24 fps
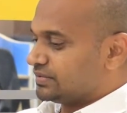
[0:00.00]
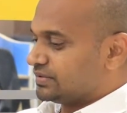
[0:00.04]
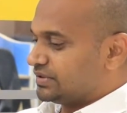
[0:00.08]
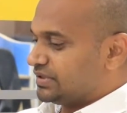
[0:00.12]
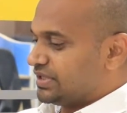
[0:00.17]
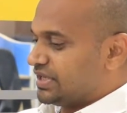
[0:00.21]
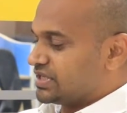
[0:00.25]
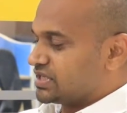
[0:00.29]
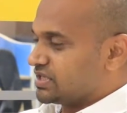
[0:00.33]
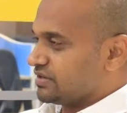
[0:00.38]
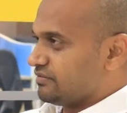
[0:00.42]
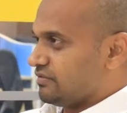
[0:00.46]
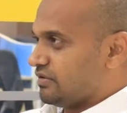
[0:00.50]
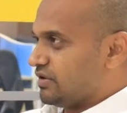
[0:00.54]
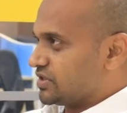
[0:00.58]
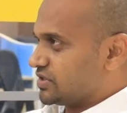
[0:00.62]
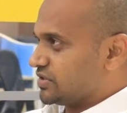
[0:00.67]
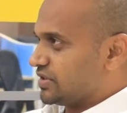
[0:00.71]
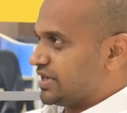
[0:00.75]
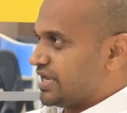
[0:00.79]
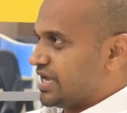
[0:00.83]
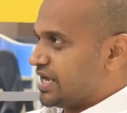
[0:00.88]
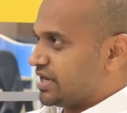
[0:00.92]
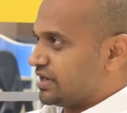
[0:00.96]
Things have
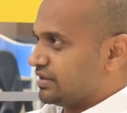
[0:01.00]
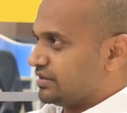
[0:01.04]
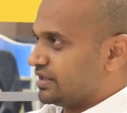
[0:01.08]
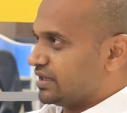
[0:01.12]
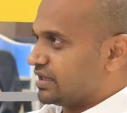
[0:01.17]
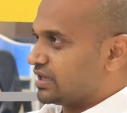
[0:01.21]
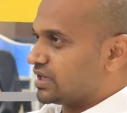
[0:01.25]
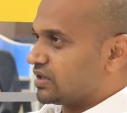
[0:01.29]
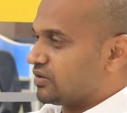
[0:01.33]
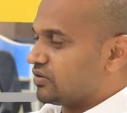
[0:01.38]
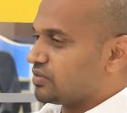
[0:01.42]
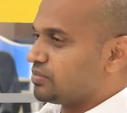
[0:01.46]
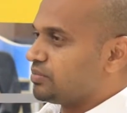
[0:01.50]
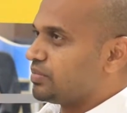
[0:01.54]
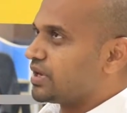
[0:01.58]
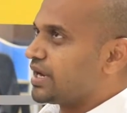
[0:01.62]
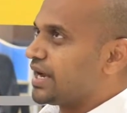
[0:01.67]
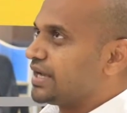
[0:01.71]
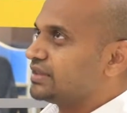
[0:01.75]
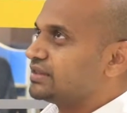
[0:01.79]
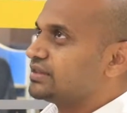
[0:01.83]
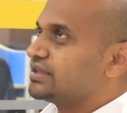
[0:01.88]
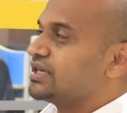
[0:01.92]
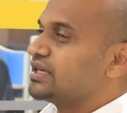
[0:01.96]
also taken that route. But
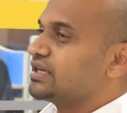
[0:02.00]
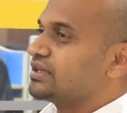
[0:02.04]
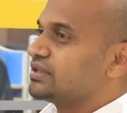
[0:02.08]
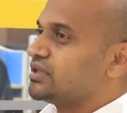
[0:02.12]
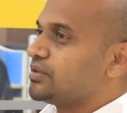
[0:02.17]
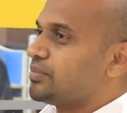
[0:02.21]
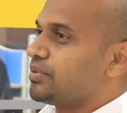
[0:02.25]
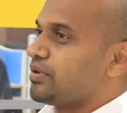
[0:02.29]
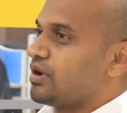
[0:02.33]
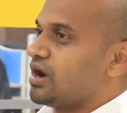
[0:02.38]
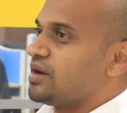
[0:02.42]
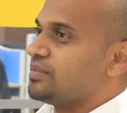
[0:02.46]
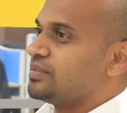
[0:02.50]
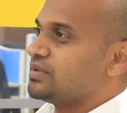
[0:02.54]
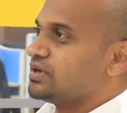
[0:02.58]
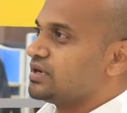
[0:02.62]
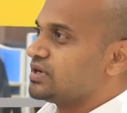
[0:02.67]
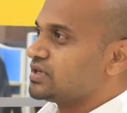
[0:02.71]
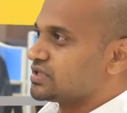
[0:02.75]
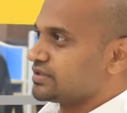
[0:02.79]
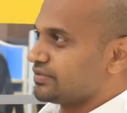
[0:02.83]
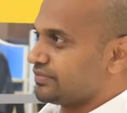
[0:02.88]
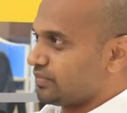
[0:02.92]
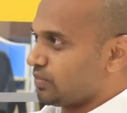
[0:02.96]
I think the
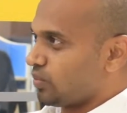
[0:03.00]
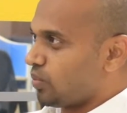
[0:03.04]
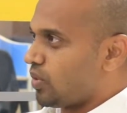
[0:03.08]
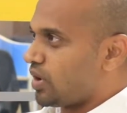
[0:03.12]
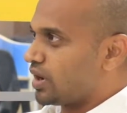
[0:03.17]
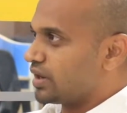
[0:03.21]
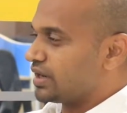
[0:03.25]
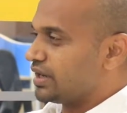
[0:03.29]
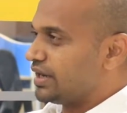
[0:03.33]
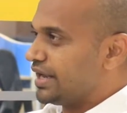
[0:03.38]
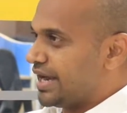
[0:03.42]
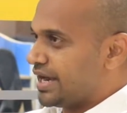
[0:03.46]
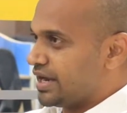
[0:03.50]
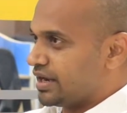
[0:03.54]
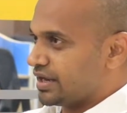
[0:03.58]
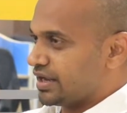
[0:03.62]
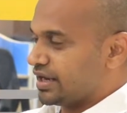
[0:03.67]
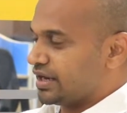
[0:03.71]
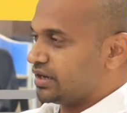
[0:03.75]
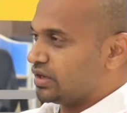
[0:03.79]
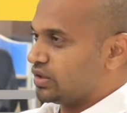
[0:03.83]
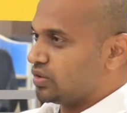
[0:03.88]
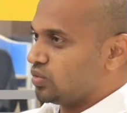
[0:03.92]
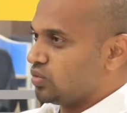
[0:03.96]
prominence of what data
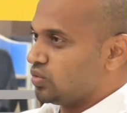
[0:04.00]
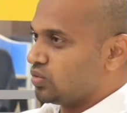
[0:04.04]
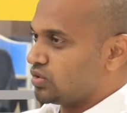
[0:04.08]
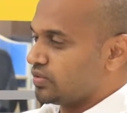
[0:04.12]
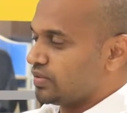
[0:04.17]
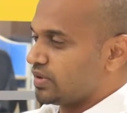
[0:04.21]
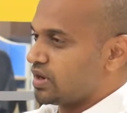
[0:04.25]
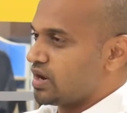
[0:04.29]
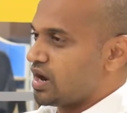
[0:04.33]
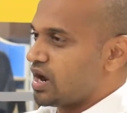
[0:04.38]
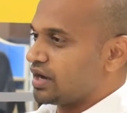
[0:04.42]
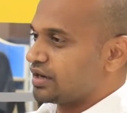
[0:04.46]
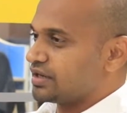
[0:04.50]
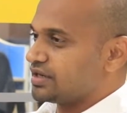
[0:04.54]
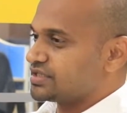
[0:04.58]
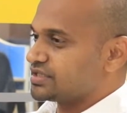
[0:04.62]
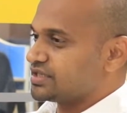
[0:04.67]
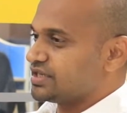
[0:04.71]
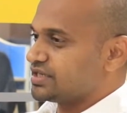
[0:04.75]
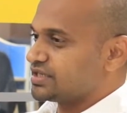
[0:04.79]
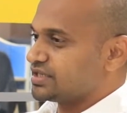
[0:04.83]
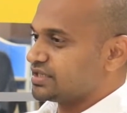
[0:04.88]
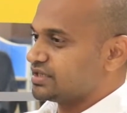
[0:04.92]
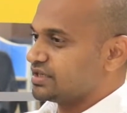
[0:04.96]
can do to an
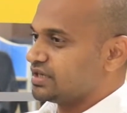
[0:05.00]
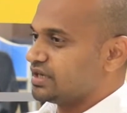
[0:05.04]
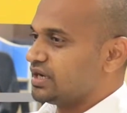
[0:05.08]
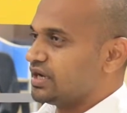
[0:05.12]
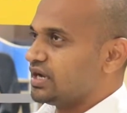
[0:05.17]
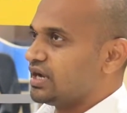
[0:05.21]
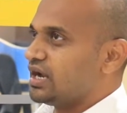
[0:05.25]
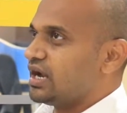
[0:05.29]
organization,